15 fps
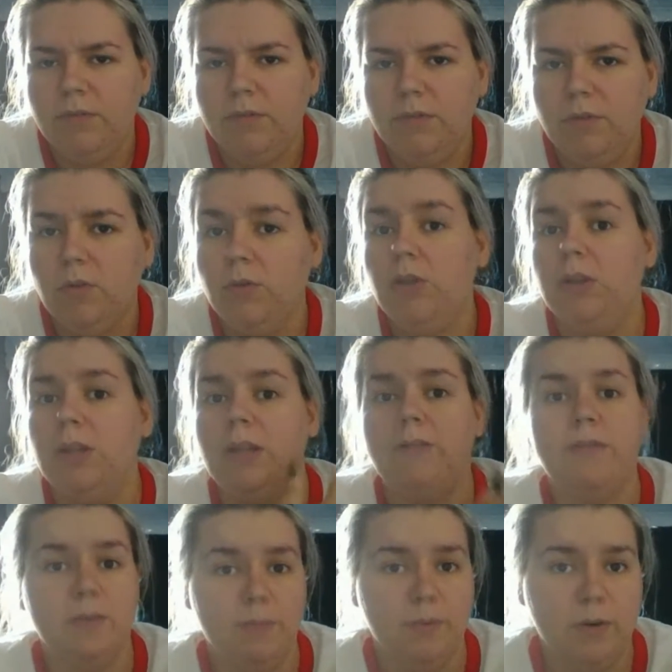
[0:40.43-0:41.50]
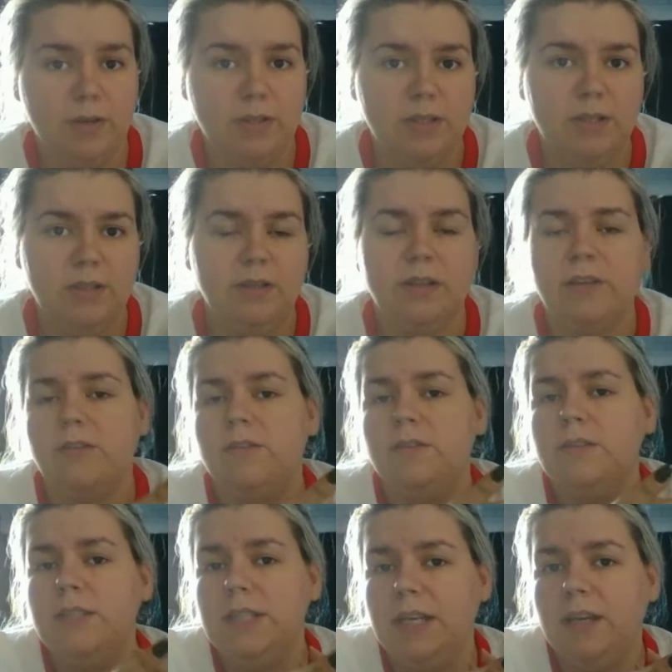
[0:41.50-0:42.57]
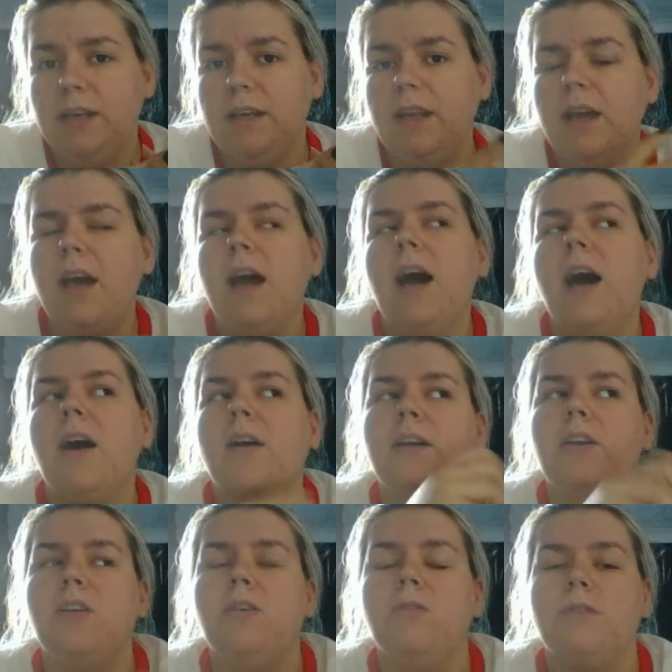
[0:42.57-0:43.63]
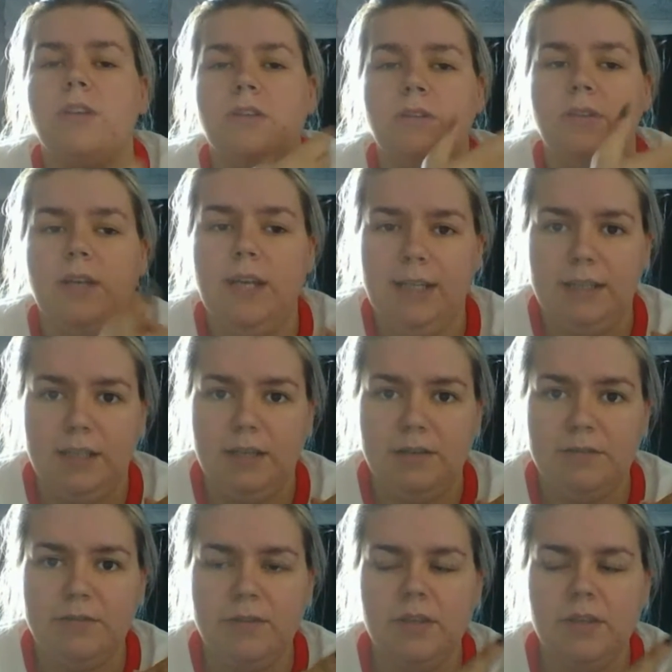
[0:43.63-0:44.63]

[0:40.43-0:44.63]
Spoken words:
know you love this person that you're seeing? How can you know that you're in love?